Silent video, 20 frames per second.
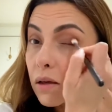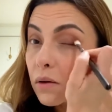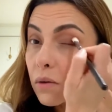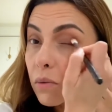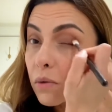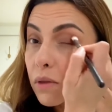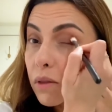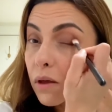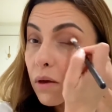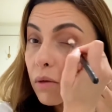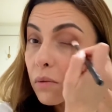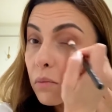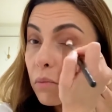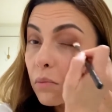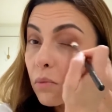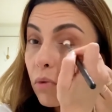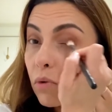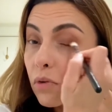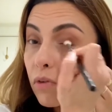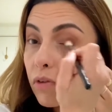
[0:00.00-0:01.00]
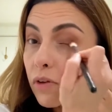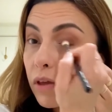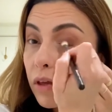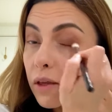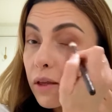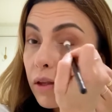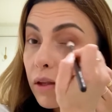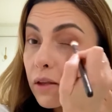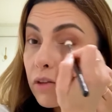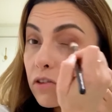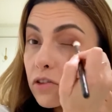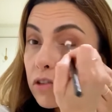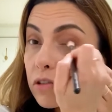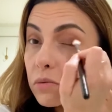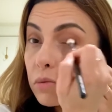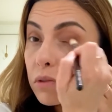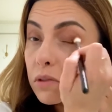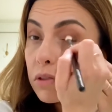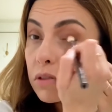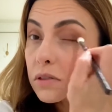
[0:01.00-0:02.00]
without moving it. I just
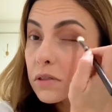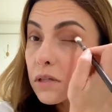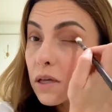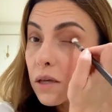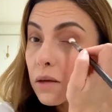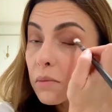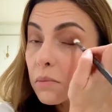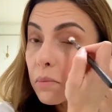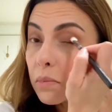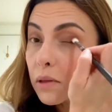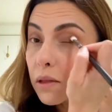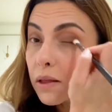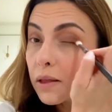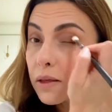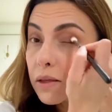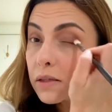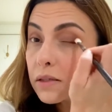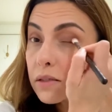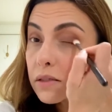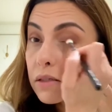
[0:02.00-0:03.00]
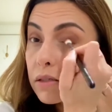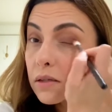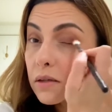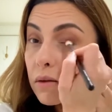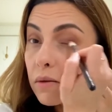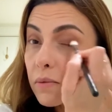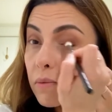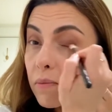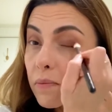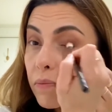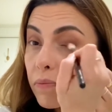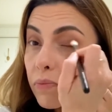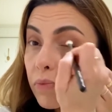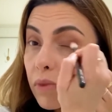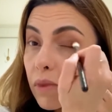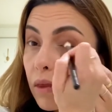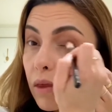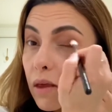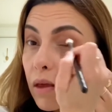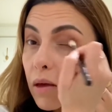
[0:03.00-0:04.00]
want to stay in place.
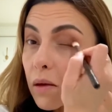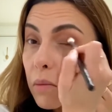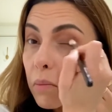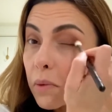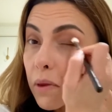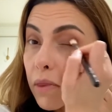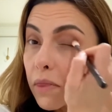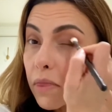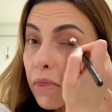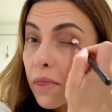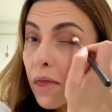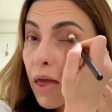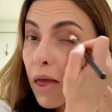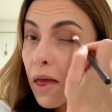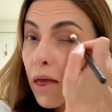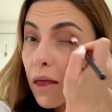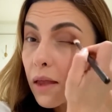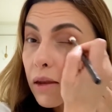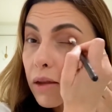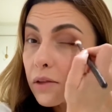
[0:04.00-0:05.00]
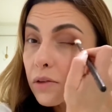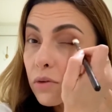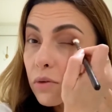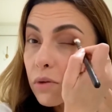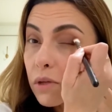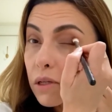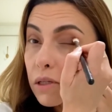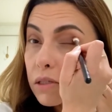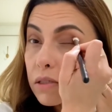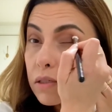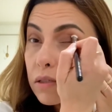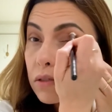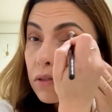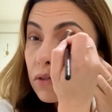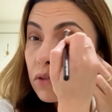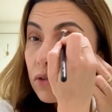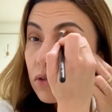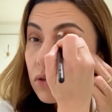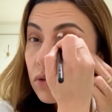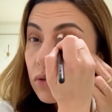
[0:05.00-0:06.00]
But then I do this
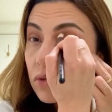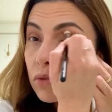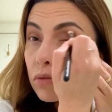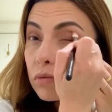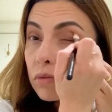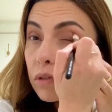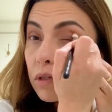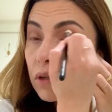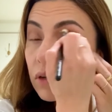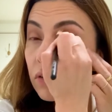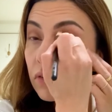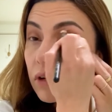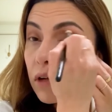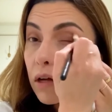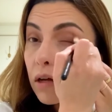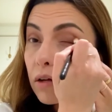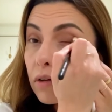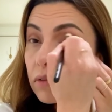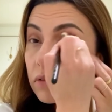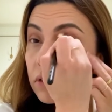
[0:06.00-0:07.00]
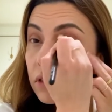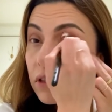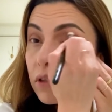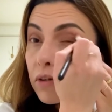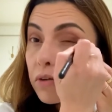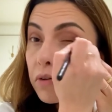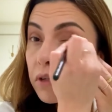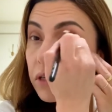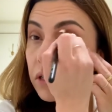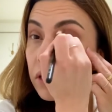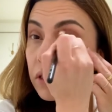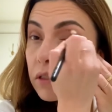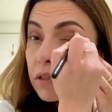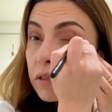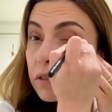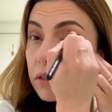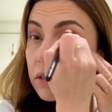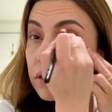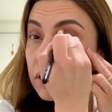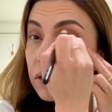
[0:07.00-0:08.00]
too, around the crease,